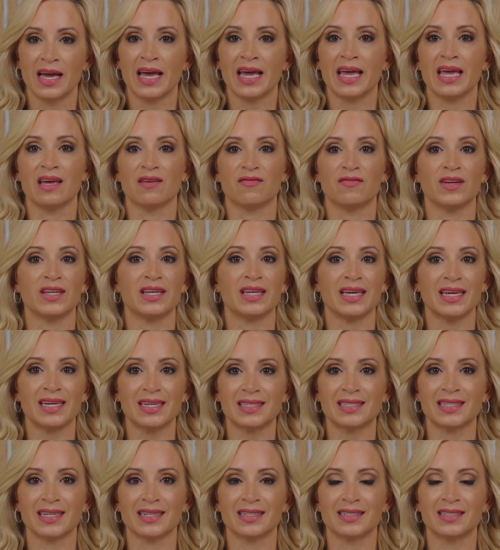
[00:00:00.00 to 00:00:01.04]
If it
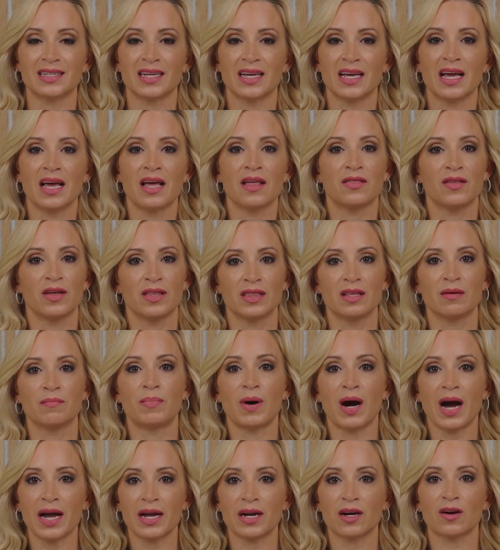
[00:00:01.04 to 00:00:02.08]
isn't, then the
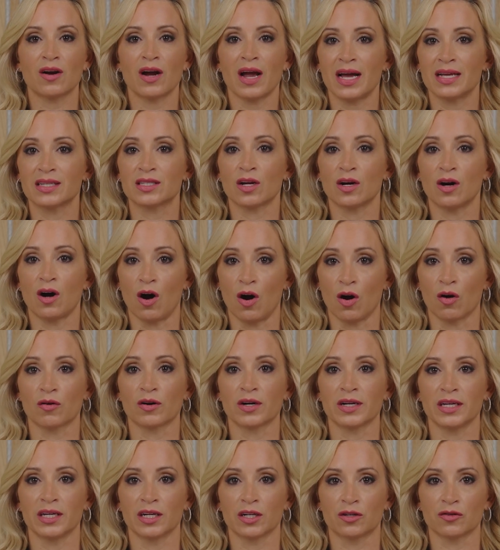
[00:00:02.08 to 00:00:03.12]
buyer has
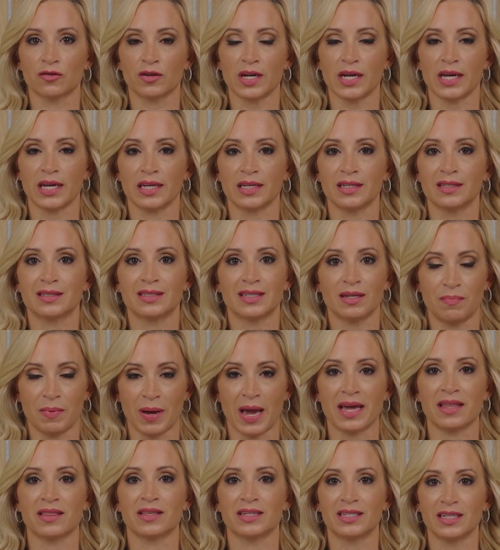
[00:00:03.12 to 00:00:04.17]
already agreed to
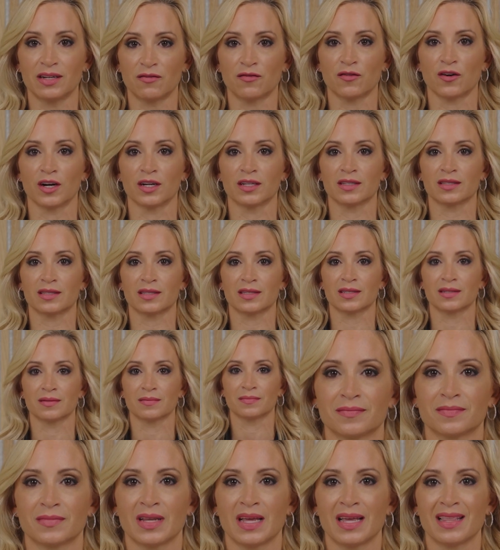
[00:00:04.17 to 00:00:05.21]
pay the difference.
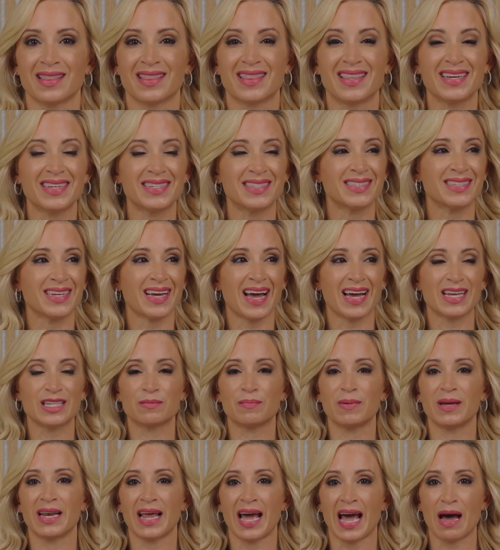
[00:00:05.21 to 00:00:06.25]
This has
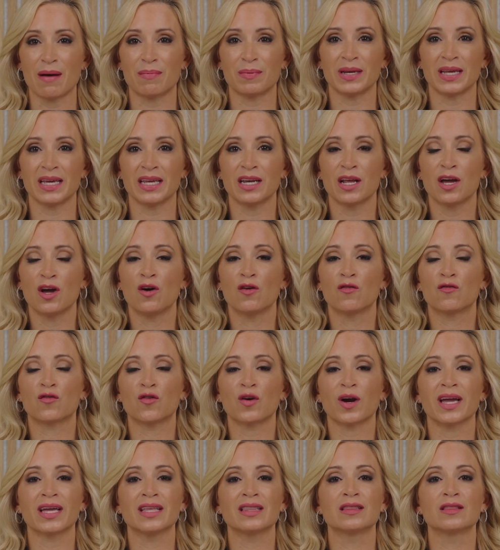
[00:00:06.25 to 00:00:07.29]
been happening for
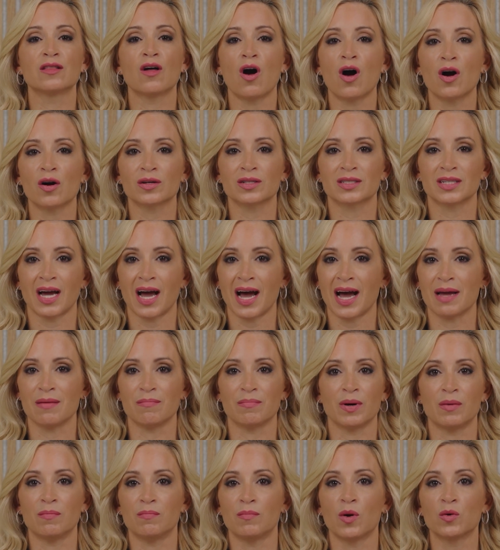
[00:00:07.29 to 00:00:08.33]
a long time,
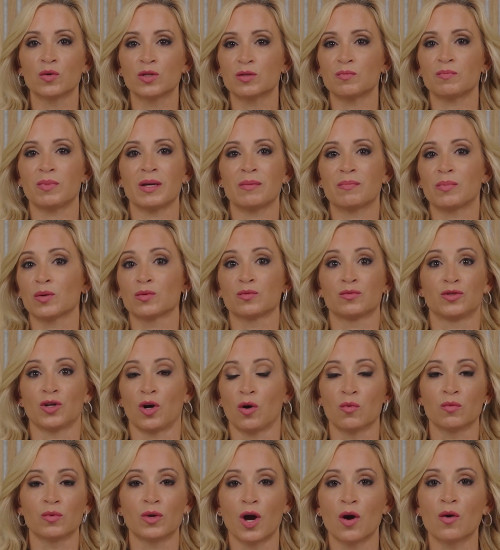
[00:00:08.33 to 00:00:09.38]
but most people
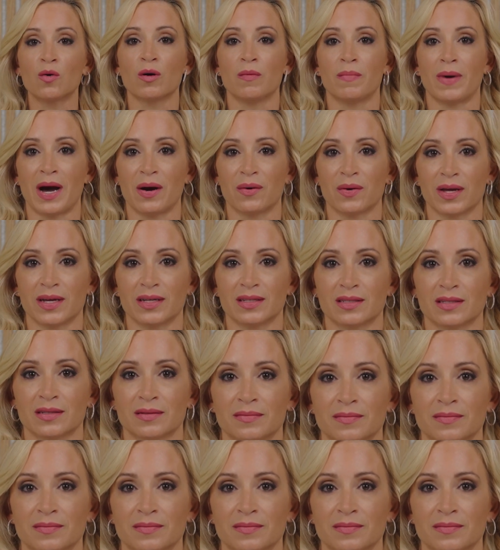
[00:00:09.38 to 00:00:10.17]
don't know about it.